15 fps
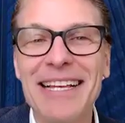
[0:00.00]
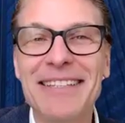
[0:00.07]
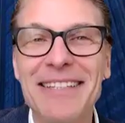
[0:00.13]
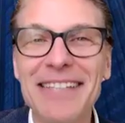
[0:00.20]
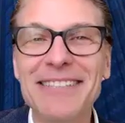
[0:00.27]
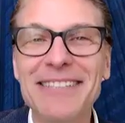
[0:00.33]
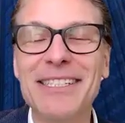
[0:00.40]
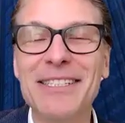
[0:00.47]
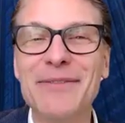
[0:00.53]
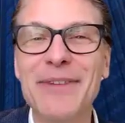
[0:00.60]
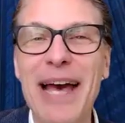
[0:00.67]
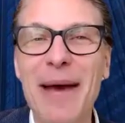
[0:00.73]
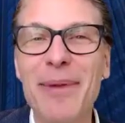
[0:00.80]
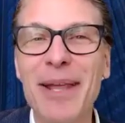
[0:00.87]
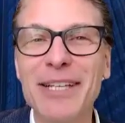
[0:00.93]
This is
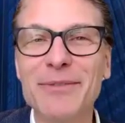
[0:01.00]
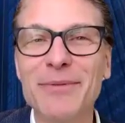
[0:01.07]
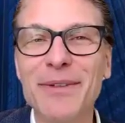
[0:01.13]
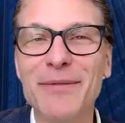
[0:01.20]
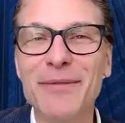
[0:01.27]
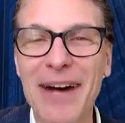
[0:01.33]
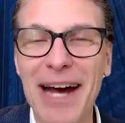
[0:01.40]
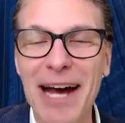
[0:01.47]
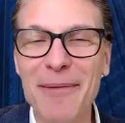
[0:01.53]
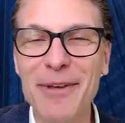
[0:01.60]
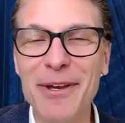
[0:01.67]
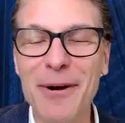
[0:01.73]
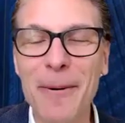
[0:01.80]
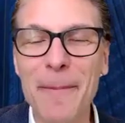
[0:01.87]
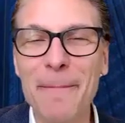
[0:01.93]
Fabulous with
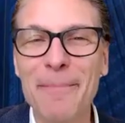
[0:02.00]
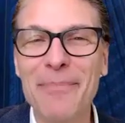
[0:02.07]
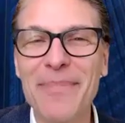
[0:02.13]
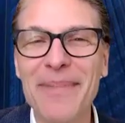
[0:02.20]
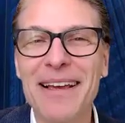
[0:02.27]
Fabio,